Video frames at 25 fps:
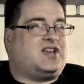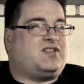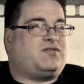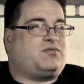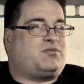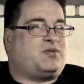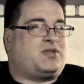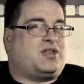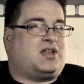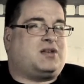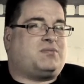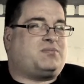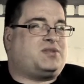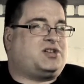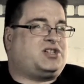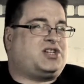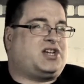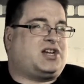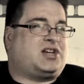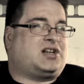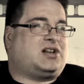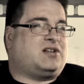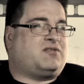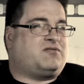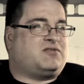within a
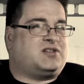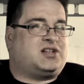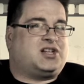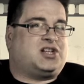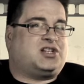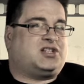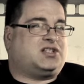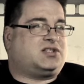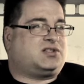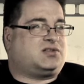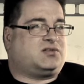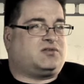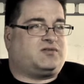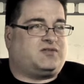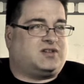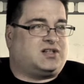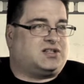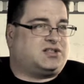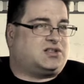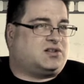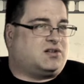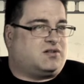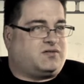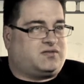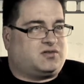particular religious or
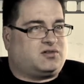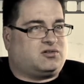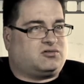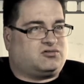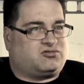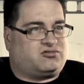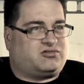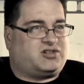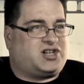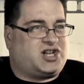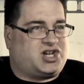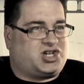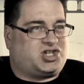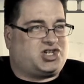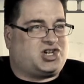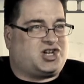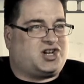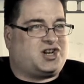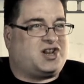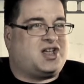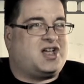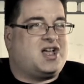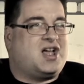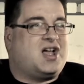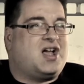philosophical tradition.
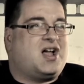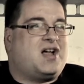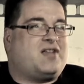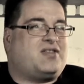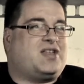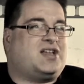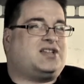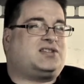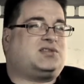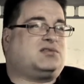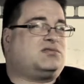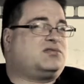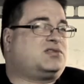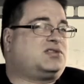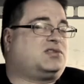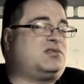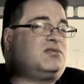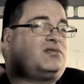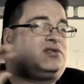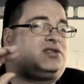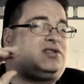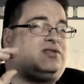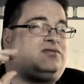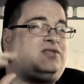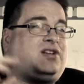There's all
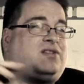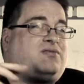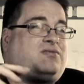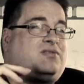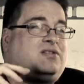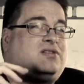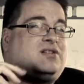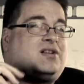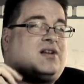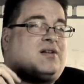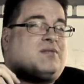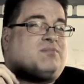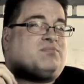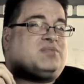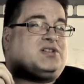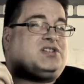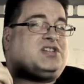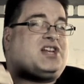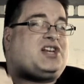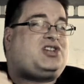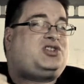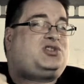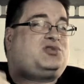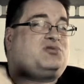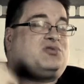sorts of different
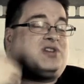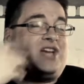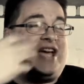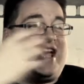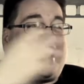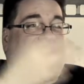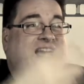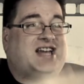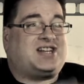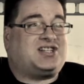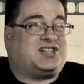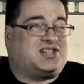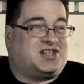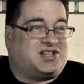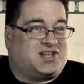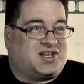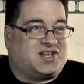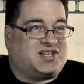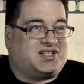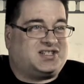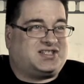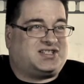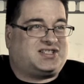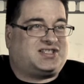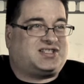potential
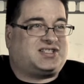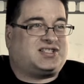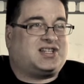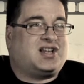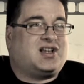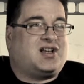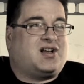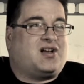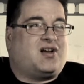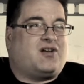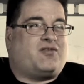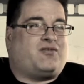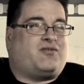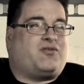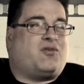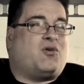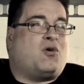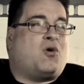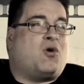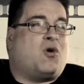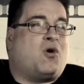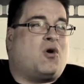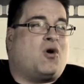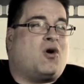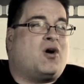candidates
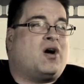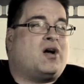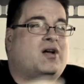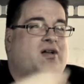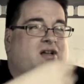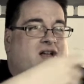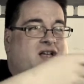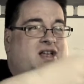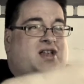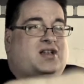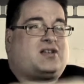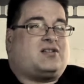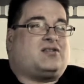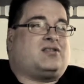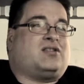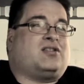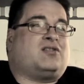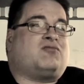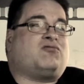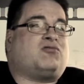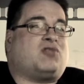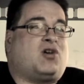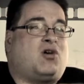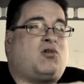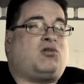for the
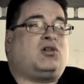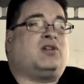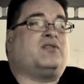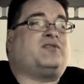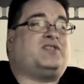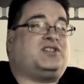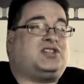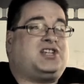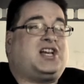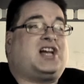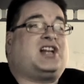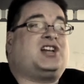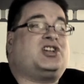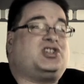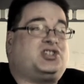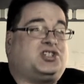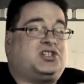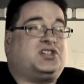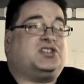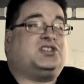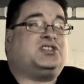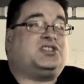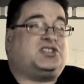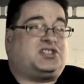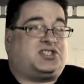role of
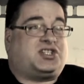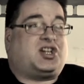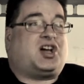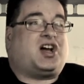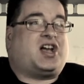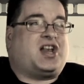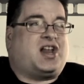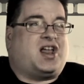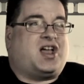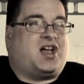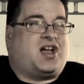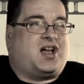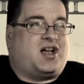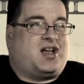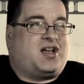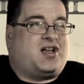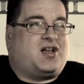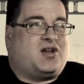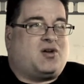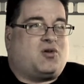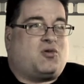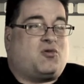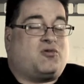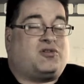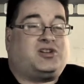intelligent designer
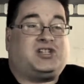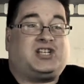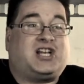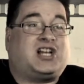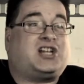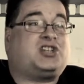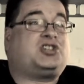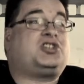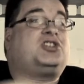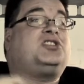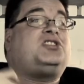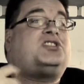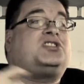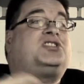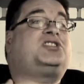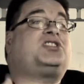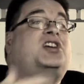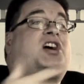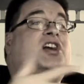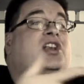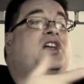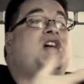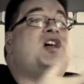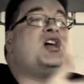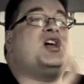or intelligent
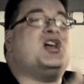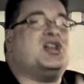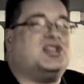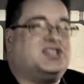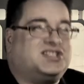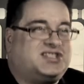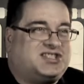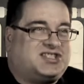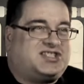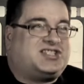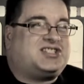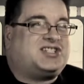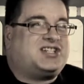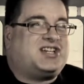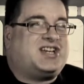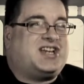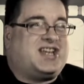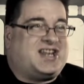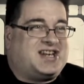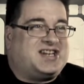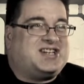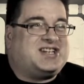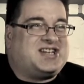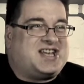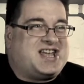designers,
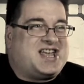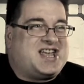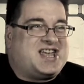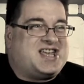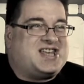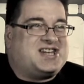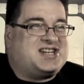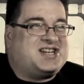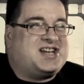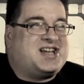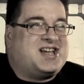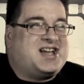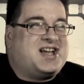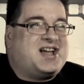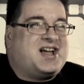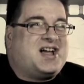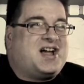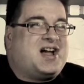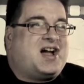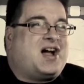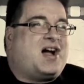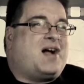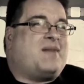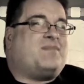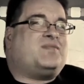indeed.
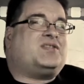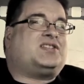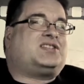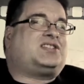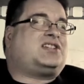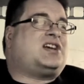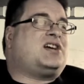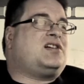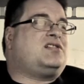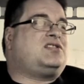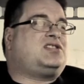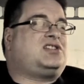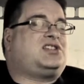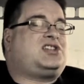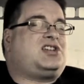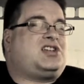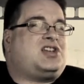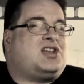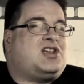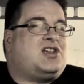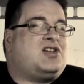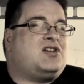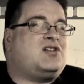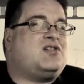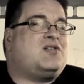So
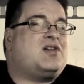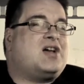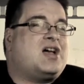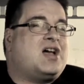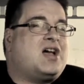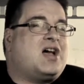to